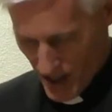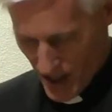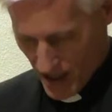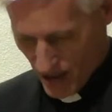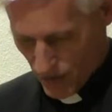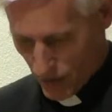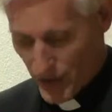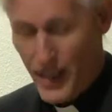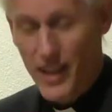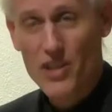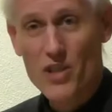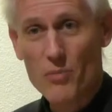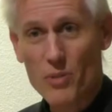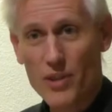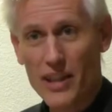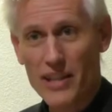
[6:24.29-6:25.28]
afraid to
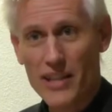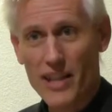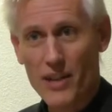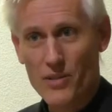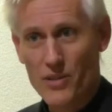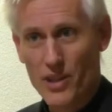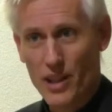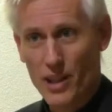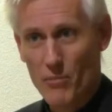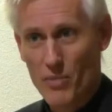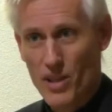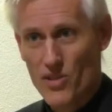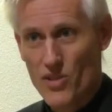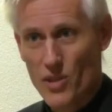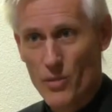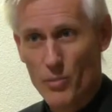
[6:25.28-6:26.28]
point out that he
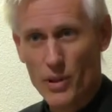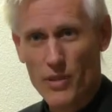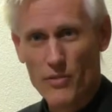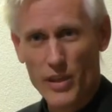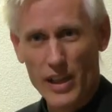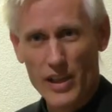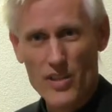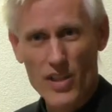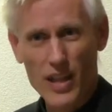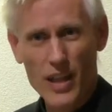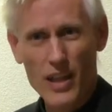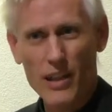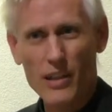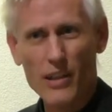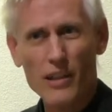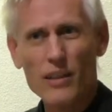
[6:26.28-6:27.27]
missed the prefix
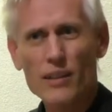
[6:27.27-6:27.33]
in